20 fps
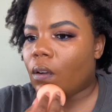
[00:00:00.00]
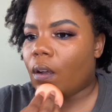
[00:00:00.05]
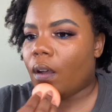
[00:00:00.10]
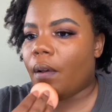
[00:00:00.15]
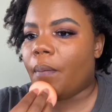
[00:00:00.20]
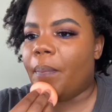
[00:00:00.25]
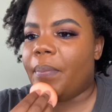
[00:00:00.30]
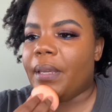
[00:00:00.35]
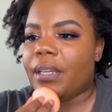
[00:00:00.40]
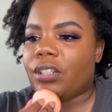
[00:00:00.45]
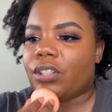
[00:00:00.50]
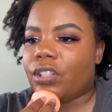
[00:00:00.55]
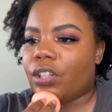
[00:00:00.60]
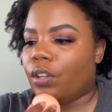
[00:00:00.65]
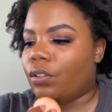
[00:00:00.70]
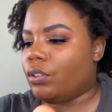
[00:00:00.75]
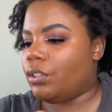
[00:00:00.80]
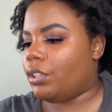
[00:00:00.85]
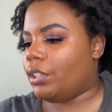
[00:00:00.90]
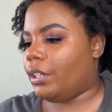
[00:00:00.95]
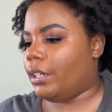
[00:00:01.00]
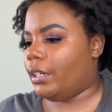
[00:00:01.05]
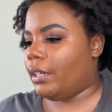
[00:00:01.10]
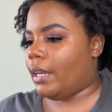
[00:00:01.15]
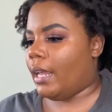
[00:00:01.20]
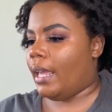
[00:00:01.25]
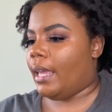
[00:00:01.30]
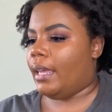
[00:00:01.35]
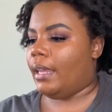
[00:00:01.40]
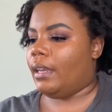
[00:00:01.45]
a bit sheltered
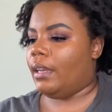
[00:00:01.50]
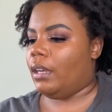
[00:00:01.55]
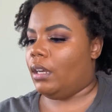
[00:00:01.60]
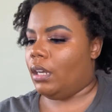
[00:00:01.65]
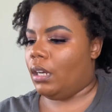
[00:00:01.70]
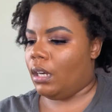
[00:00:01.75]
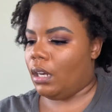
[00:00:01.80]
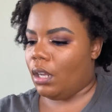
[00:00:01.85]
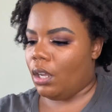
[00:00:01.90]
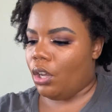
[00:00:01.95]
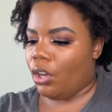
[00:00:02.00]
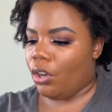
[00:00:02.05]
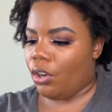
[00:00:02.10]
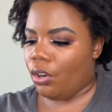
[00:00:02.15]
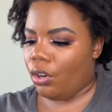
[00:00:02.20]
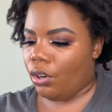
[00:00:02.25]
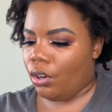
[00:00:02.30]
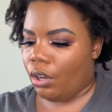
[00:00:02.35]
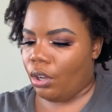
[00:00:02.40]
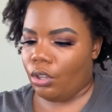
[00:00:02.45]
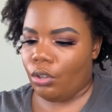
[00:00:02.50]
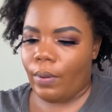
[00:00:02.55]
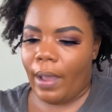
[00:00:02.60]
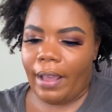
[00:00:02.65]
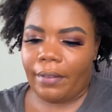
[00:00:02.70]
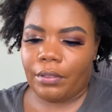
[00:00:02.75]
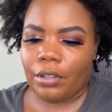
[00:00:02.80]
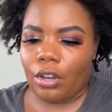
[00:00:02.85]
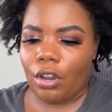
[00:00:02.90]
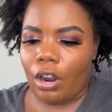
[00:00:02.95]
and you
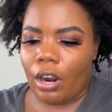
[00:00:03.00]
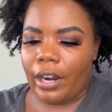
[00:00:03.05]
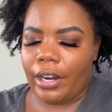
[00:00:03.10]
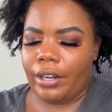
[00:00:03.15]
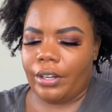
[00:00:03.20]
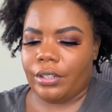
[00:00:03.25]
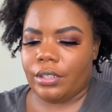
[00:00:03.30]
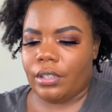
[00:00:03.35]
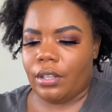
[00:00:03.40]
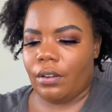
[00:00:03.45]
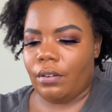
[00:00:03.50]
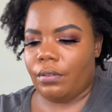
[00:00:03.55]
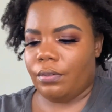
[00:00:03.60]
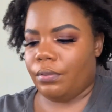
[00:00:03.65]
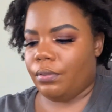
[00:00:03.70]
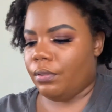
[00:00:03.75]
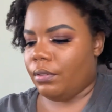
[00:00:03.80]
have to guard yourself.